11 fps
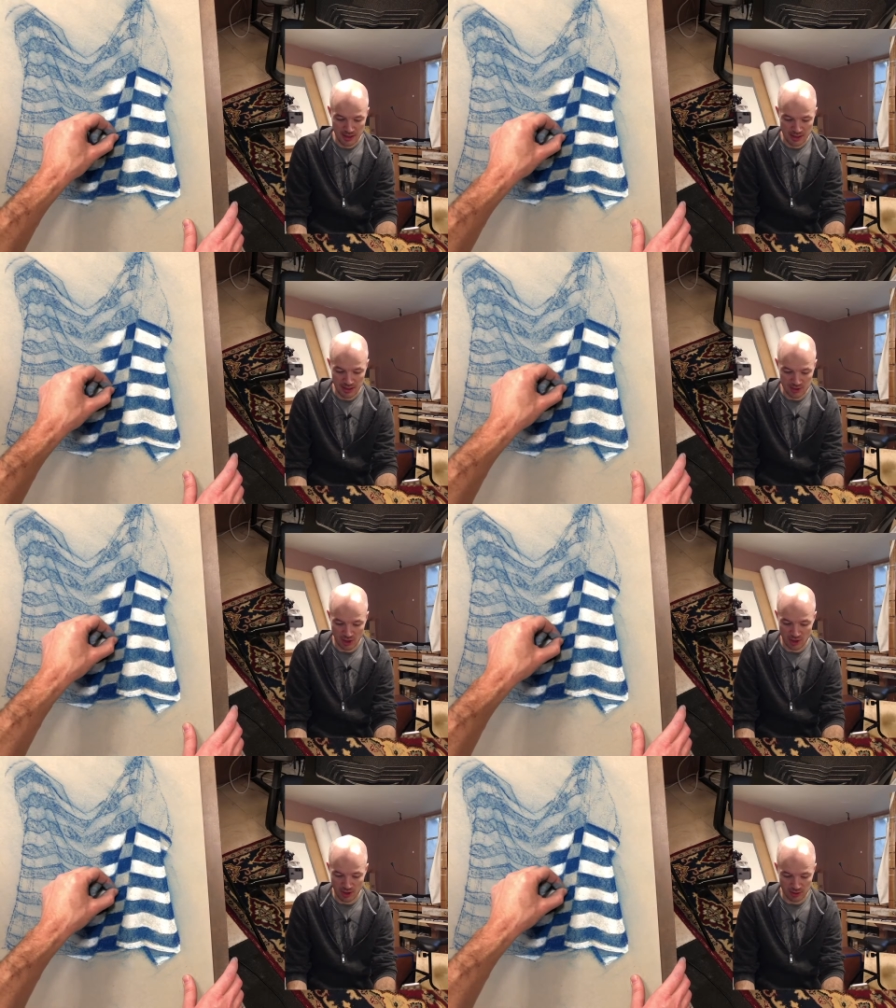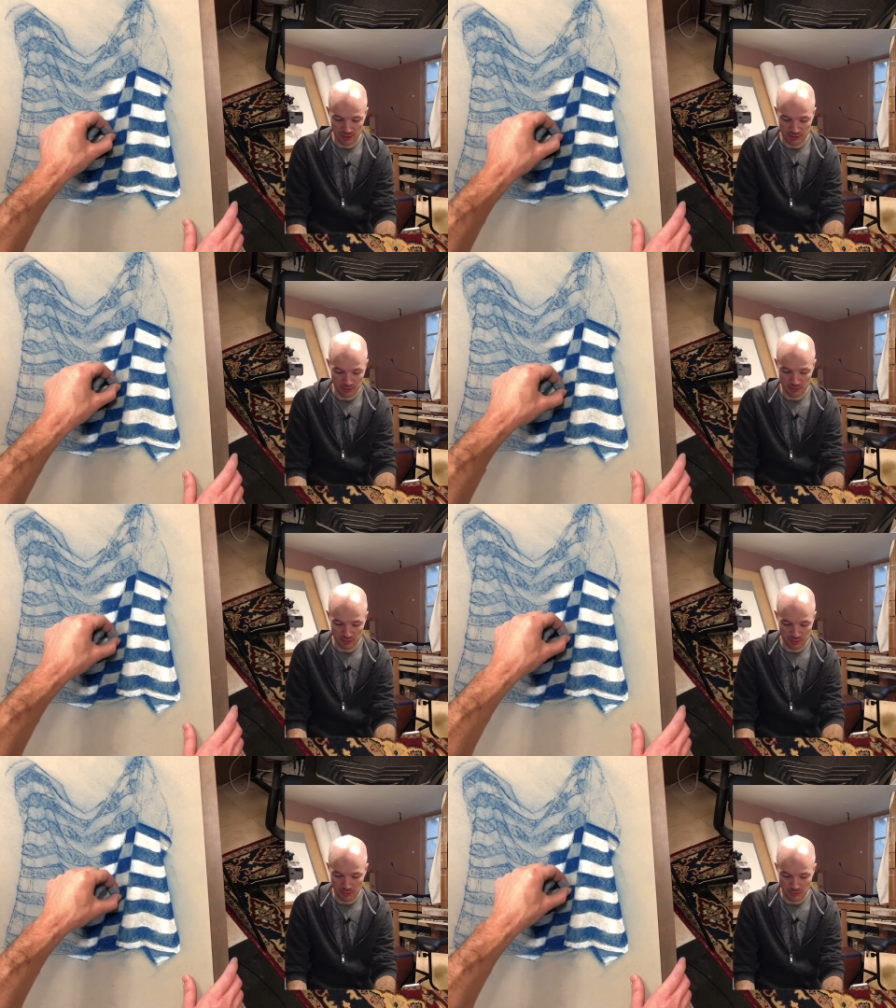it's all
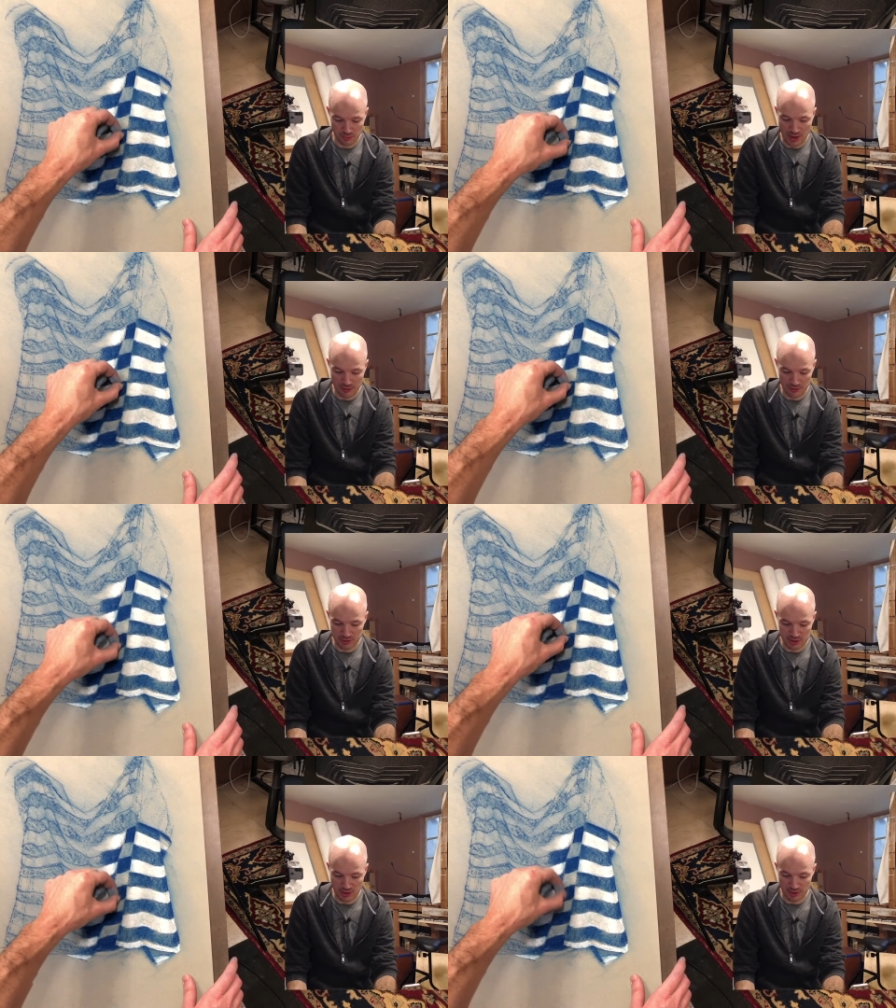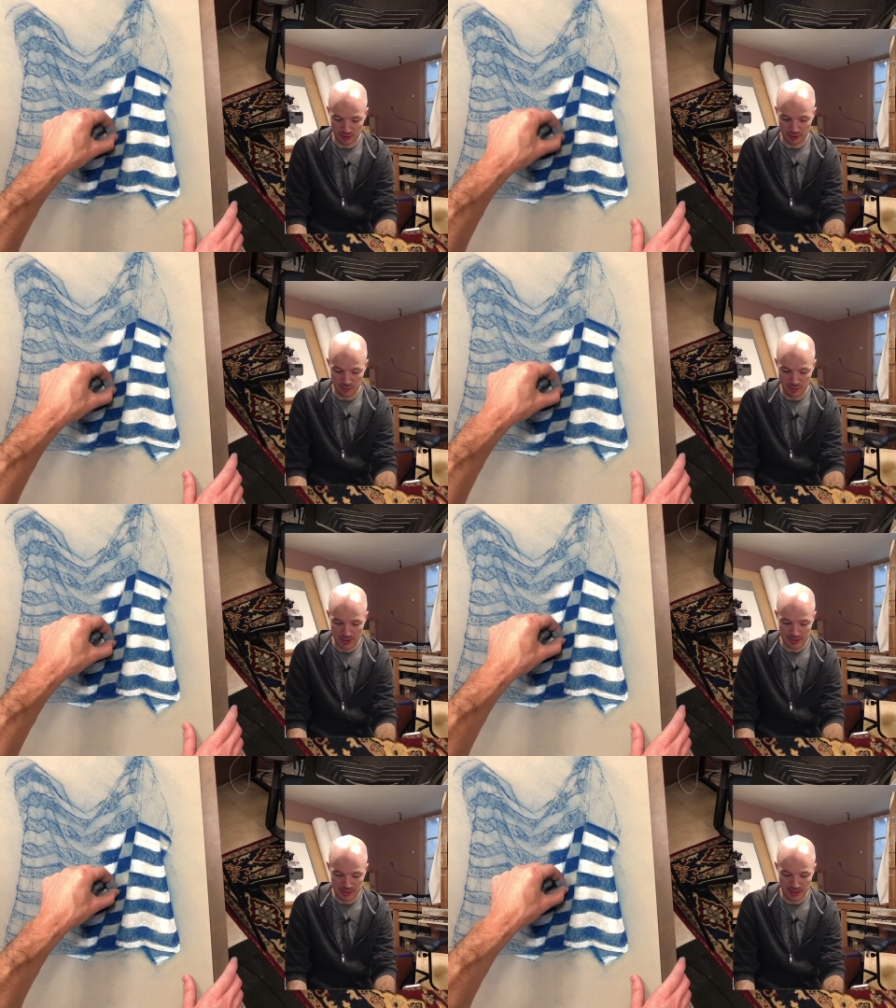rather dark
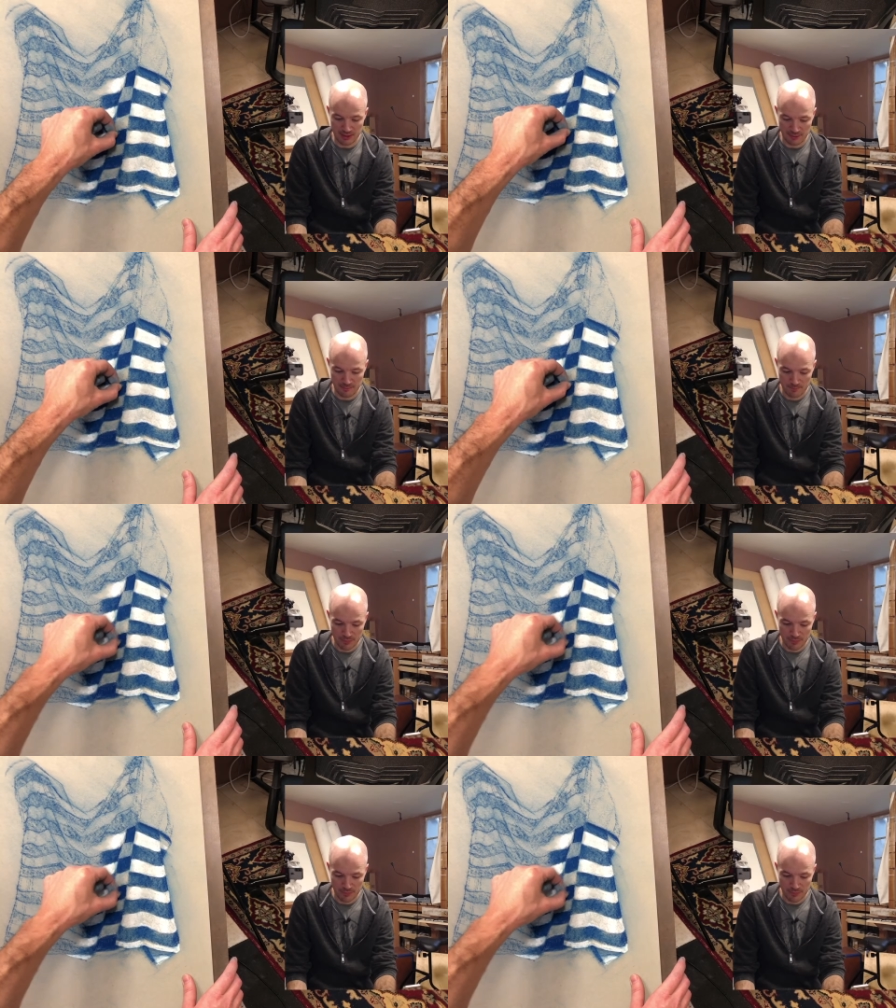NuPastel,